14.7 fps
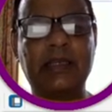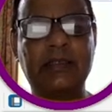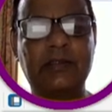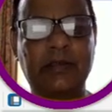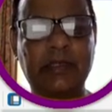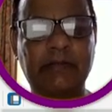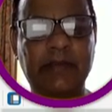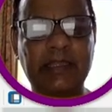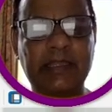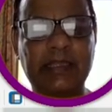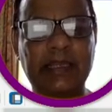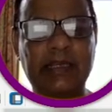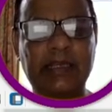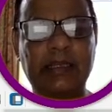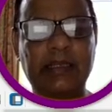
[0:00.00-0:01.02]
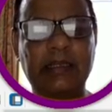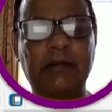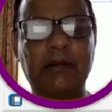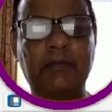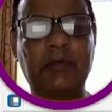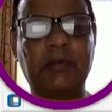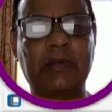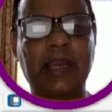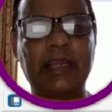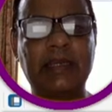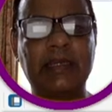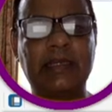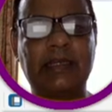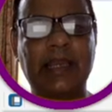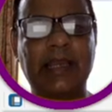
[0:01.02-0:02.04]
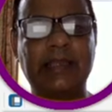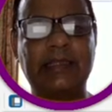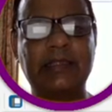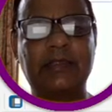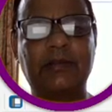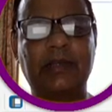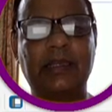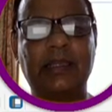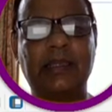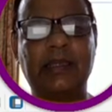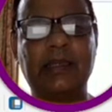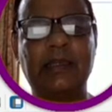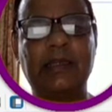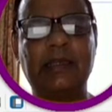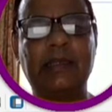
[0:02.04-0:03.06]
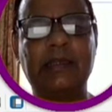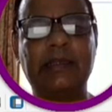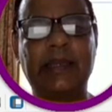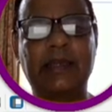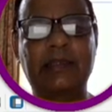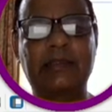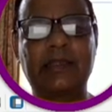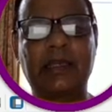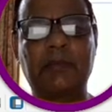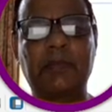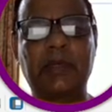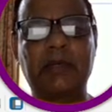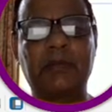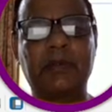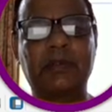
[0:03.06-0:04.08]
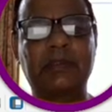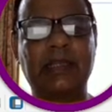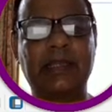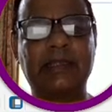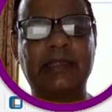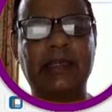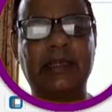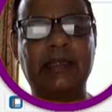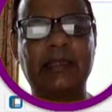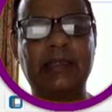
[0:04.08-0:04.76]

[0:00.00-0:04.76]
So even then you have to write it like this only, text star power box like that.